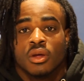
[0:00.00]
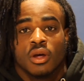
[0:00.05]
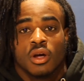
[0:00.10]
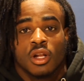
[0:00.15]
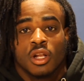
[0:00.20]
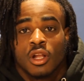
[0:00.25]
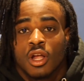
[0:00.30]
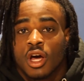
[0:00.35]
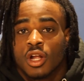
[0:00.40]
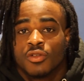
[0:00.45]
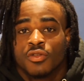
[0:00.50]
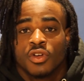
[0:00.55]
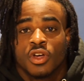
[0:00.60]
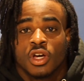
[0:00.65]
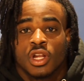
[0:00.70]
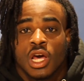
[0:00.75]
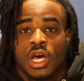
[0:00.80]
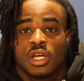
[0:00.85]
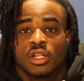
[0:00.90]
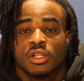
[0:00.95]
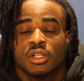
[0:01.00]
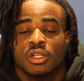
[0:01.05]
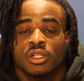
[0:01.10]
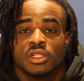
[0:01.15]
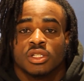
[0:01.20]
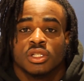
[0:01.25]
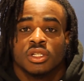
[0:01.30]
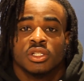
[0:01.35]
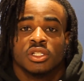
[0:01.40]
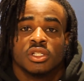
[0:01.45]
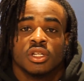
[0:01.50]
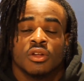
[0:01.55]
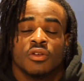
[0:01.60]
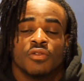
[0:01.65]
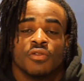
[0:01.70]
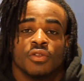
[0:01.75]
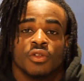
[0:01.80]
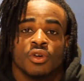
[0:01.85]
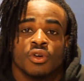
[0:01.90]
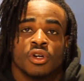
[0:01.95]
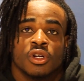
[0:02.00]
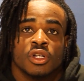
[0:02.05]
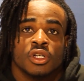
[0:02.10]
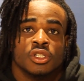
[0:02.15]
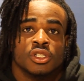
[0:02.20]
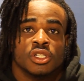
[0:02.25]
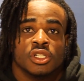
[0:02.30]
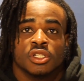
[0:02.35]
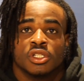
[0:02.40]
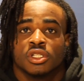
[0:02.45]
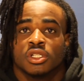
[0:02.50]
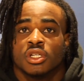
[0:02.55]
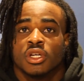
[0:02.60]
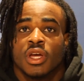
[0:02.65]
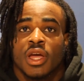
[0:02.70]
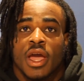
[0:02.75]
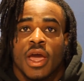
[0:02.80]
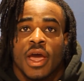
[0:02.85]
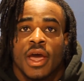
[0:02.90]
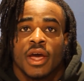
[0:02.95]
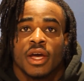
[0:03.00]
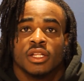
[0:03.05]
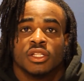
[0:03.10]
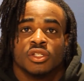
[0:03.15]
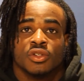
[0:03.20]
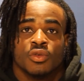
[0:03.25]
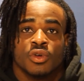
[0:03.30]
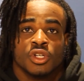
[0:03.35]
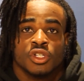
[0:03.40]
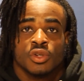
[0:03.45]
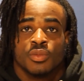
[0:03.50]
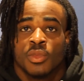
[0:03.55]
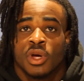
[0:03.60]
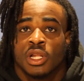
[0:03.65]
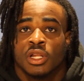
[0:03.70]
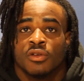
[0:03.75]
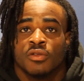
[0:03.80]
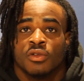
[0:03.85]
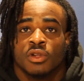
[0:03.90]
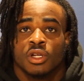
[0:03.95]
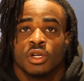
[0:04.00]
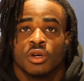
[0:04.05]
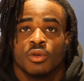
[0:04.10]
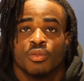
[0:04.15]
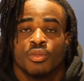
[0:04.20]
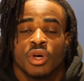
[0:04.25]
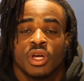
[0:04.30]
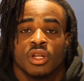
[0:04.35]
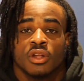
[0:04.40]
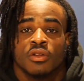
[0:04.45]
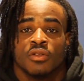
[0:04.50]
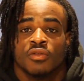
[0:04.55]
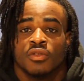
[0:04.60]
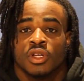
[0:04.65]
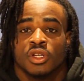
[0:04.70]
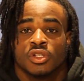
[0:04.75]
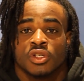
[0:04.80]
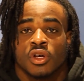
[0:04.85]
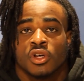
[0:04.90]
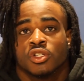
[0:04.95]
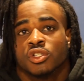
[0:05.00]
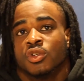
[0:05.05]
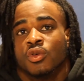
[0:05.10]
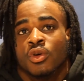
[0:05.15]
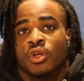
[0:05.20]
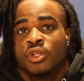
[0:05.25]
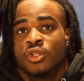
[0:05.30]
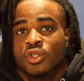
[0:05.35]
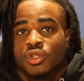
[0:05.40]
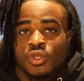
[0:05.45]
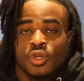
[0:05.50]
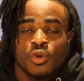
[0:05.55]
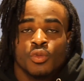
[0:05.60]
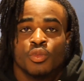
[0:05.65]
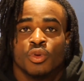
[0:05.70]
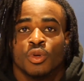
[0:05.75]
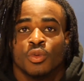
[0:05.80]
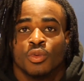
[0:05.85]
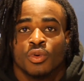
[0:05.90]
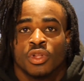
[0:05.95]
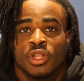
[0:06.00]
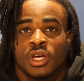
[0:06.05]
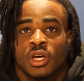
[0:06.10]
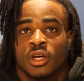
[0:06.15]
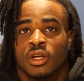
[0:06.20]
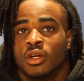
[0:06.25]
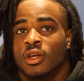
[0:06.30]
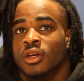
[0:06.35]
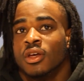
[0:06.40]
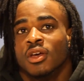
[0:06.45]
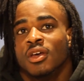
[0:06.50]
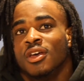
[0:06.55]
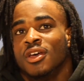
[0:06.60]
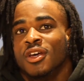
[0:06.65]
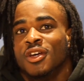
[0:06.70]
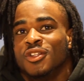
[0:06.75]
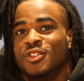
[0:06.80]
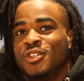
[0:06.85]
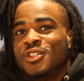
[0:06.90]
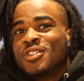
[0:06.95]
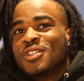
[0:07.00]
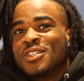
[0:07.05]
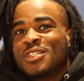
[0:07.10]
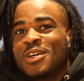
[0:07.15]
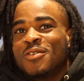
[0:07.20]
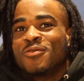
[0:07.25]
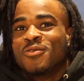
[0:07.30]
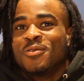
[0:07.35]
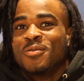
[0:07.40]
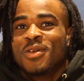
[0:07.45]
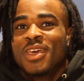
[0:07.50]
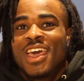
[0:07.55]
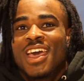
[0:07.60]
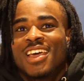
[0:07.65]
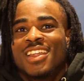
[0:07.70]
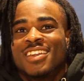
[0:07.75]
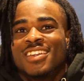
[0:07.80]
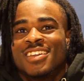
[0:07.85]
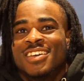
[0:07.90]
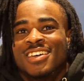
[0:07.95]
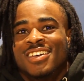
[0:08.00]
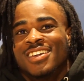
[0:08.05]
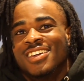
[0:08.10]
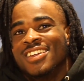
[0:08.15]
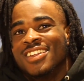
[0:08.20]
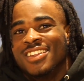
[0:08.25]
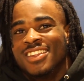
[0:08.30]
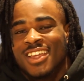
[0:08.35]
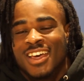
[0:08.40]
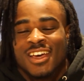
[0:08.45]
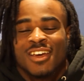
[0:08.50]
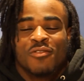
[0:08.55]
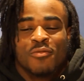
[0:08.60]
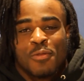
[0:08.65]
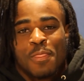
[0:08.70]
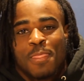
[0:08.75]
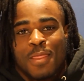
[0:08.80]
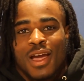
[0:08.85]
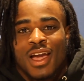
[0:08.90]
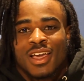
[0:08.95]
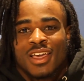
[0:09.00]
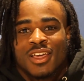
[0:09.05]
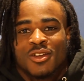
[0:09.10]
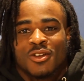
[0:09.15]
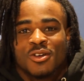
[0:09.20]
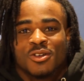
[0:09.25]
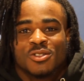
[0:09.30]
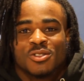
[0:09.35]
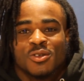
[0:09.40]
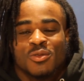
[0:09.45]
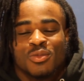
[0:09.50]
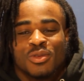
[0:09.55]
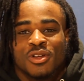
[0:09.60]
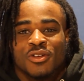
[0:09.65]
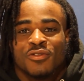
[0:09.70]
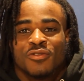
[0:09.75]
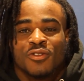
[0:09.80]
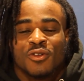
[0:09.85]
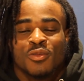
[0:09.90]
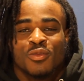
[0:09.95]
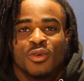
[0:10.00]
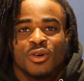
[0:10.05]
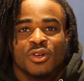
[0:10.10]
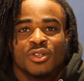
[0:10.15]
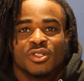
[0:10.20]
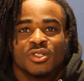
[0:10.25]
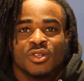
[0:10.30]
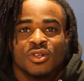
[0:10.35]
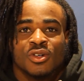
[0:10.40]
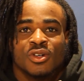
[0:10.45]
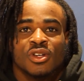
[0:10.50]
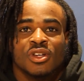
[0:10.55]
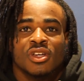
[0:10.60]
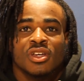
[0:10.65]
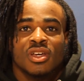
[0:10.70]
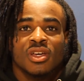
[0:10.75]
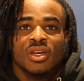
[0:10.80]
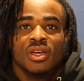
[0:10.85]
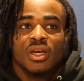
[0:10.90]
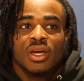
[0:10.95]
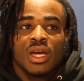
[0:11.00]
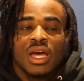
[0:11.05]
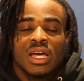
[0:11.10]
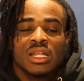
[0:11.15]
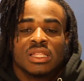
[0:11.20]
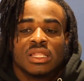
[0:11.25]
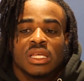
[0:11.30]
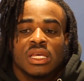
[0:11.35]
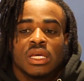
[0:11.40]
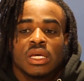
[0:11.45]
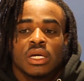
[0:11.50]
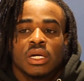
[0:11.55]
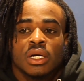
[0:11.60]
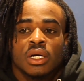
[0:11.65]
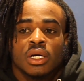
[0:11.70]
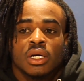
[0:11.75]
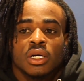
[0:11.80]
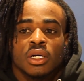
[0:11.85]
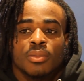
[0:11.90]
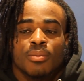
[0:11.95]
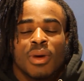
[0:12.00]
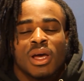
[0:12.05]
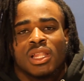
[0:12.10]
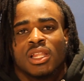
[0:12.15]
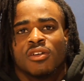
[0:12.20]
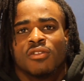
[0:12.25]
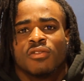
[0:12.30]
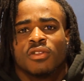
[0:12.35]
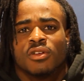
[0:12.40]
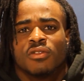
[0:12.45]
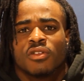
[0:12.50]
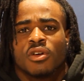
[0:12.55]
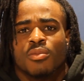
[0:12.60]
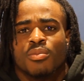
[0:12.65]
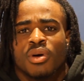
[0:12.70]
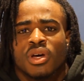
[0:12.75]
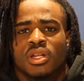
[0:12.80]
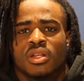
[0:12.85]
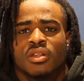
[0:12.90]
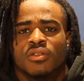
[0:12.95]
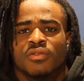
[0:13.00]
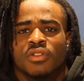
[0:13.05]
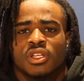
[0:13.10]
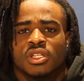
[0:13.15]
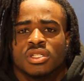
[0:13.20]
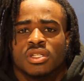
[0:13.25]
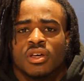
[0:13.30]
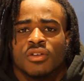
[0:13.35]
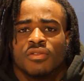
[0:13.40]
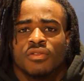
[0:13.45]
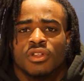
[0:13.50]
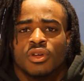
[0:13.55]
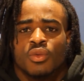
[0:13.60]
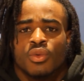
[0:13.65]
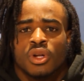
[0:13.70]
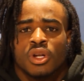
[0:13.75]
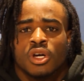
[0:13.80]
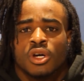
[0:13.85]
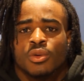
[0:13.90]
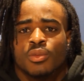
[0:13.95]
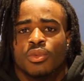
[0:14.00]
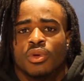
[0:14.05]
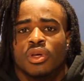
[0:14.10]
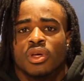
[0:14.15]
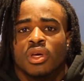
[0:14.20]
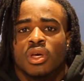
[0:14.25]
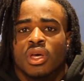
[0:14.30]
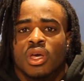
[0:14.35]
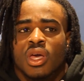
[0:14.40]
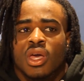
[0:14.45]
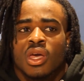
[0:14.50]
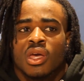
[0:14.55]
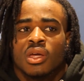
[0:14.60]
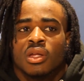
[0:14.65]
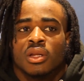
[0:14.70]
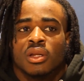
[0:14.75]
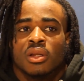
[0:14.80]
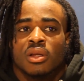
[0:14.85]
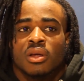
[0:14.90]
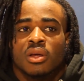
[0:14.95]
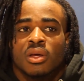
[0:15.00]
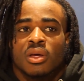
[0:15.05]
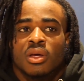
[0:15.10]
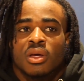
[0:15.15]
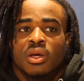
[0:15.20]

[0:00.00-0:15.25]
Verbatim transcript: a lot of good athletes in the state of Florida. Just I had to raise up my level of competitiveness also and show people that just because I'm from Canada that I can also play football. So I think uh, my level of competitiveness definitely went up and